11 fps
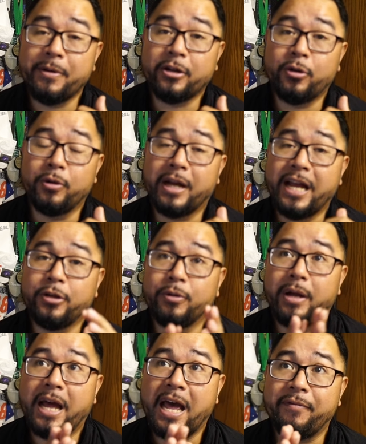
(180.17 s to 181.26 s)
Raccoon, I do
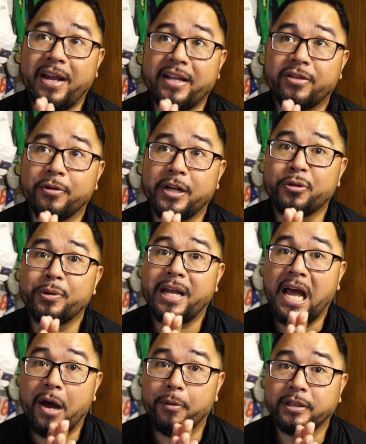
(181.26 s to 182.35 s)
have a 33
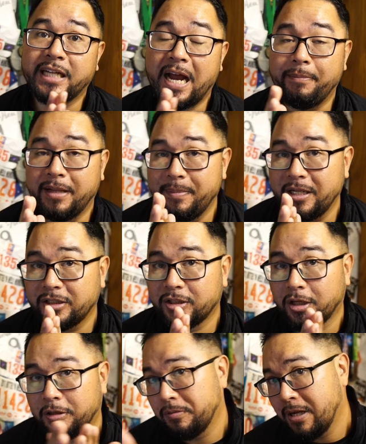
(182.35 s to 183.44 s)
hour time limit.
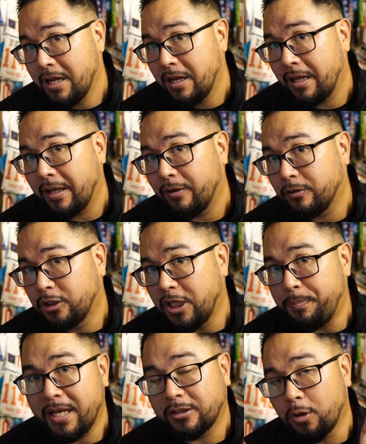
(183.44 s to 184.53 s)
So
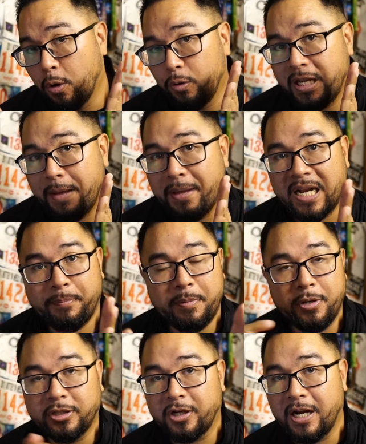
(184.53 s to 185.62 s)
GPS only, I'm not gonna put
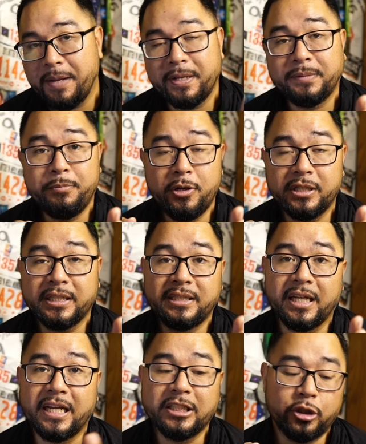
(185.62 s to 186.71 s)
music on it because music
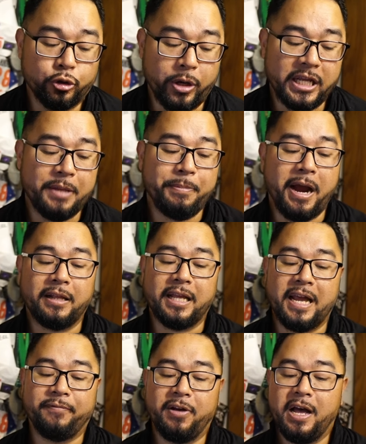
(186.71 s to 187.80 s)
does drain the battery
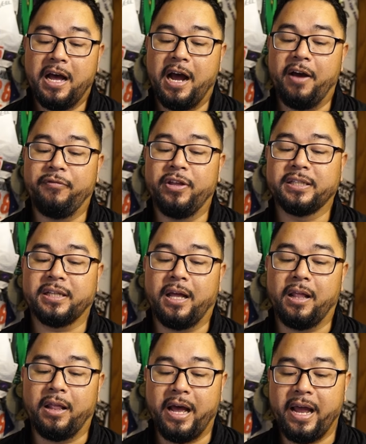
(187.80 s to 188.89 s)
life of this a
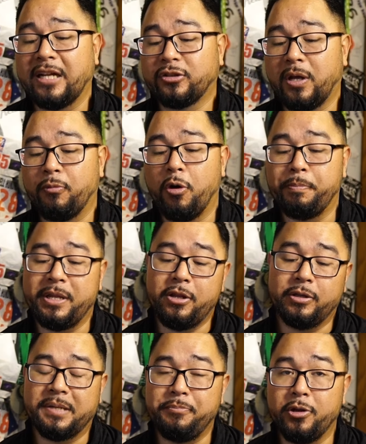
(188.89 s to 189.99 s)
lot. So I won't be
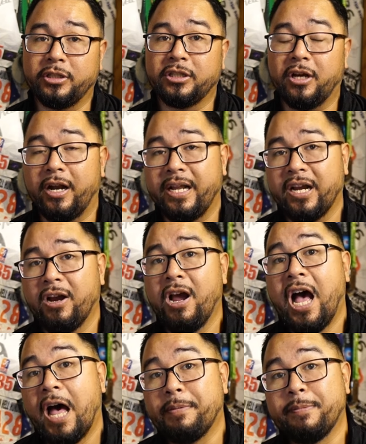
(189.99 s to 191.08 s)
using music on here.
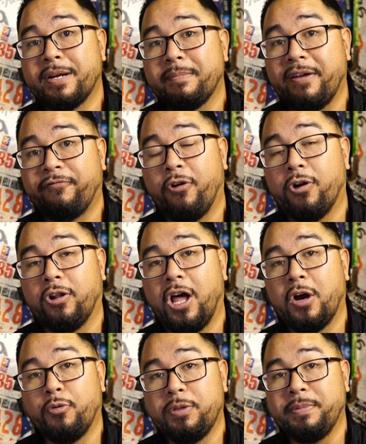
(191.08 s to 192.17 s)
I'll be bringing my phone
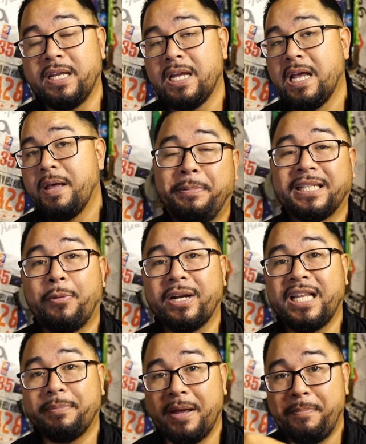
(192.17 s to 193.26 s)
along with me because I don't wanna
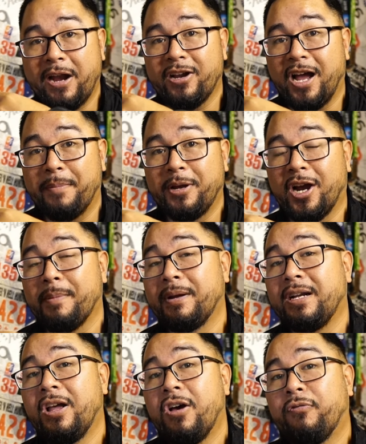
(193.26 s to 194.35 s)
kill my battery on my
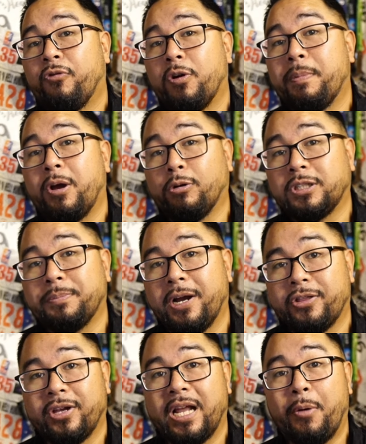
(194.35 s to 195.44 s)
Garmin. For my
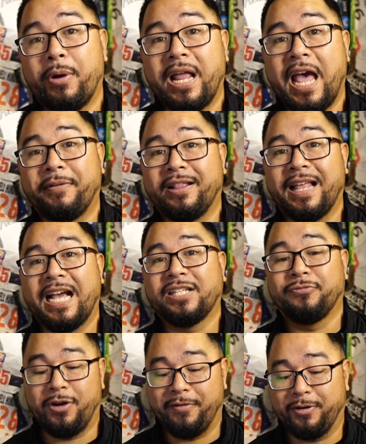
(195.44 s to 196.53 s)
Ultramarathon, I wanna have it last
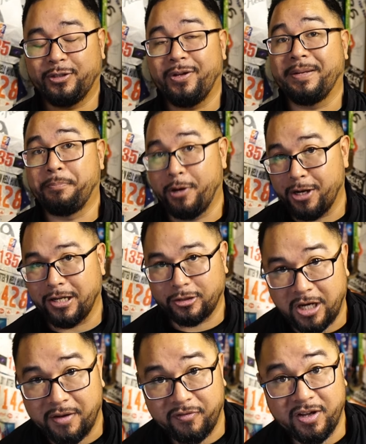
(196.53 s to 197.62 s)
forever so I can put it on
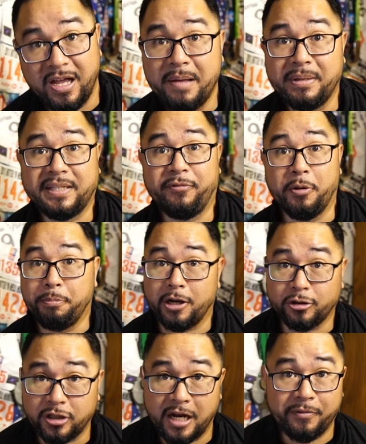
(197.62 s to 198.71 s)
Strava, because if you don't put it on
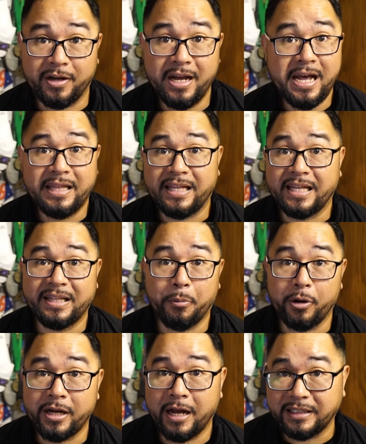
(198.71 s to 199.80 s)
Strava, then the
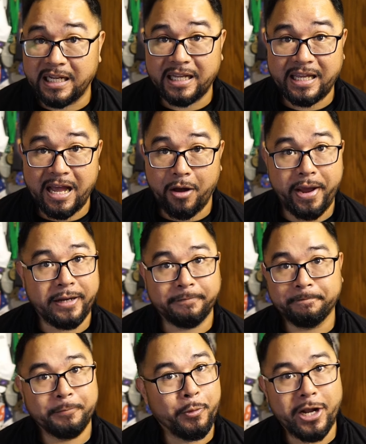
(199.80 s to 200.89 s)
workout didn't count and
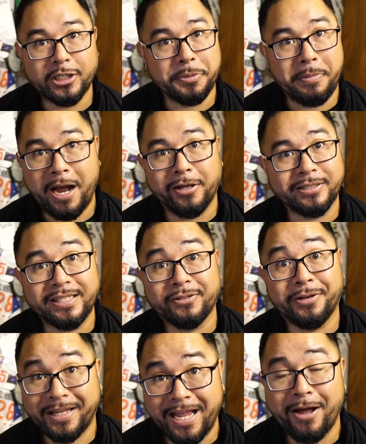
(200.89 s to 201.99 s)
100 miles is
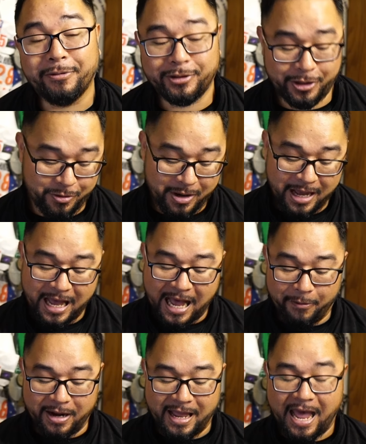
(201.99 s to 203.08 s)
gonna count. So I
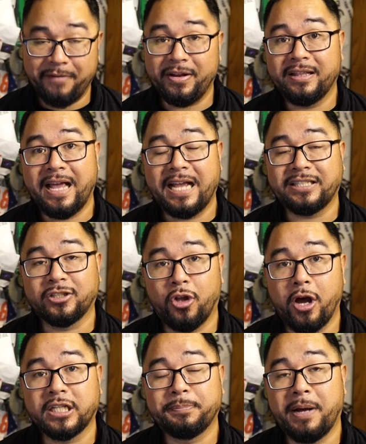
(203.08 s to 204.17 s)
wanna have it last as
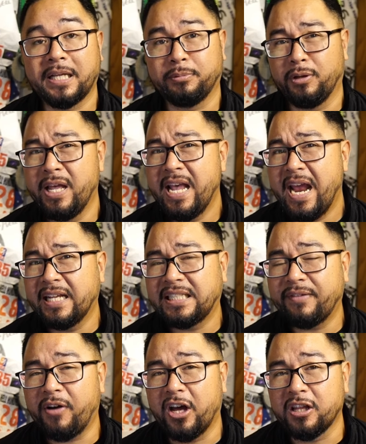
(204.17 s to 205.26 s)
long as possible. It does
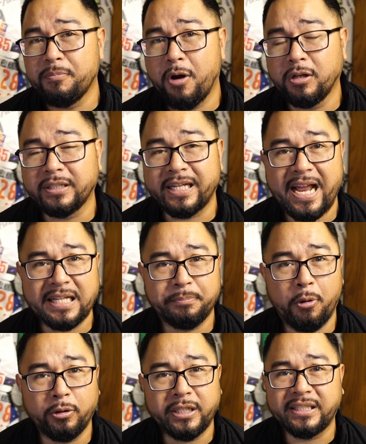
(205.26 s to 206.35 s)
have other modes, like it has
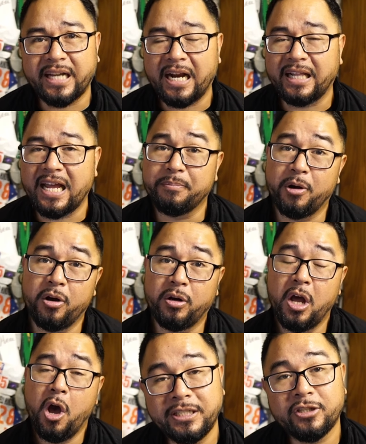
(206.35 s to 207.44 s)
multi-satellite mode,
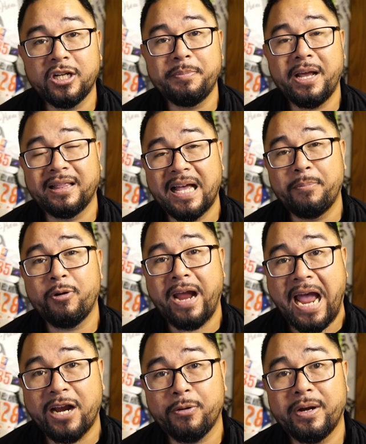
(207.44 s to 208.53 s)
which is gonna be a lot more
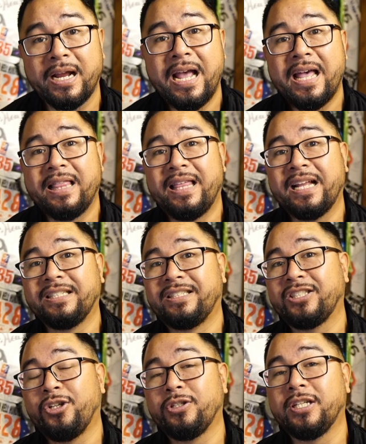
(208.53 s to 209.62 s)
accurate than
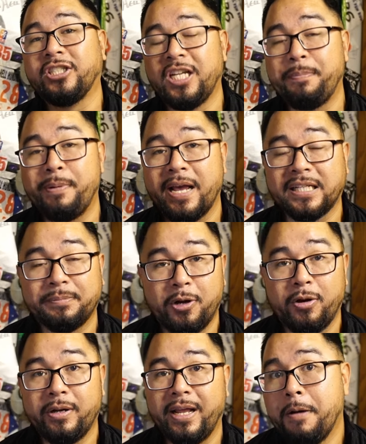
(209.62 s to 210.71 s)
just using GPS
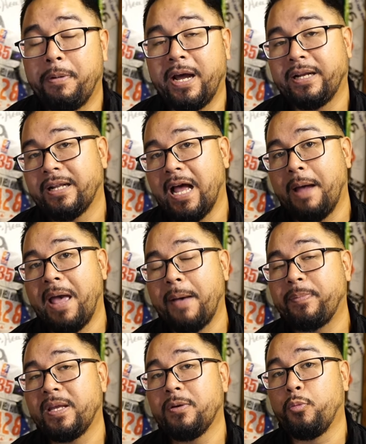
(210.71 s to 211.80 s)
mode, but I'm
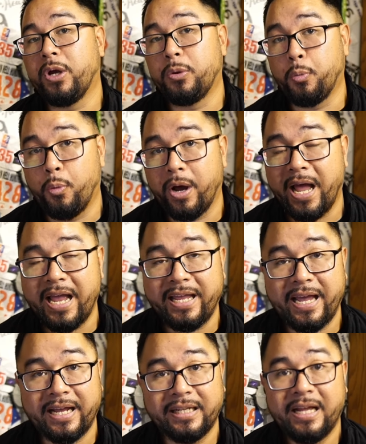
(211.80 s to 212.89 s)
happy with what I
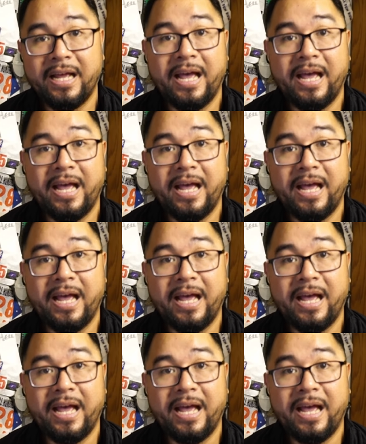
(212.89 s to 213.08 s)
get.